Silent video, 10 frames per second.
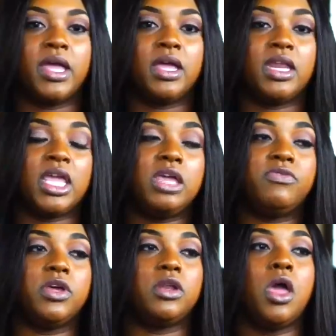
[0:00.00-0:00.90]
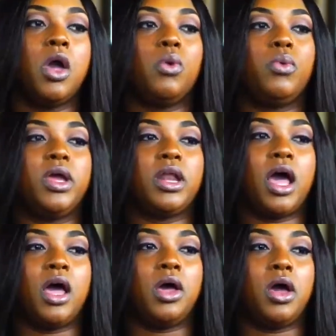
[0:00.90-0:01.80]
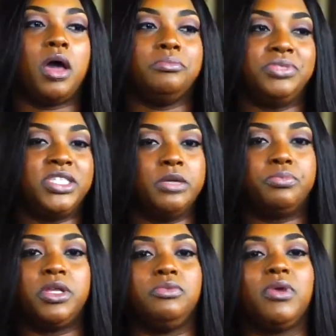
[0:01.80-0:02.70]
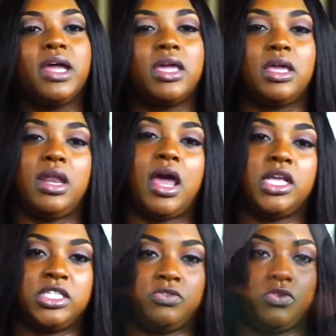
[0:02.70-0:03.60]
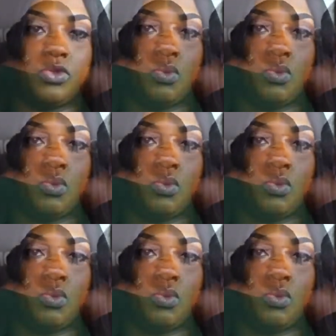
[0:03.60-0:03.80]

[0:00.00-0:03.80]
And even when I, am simply recognized for the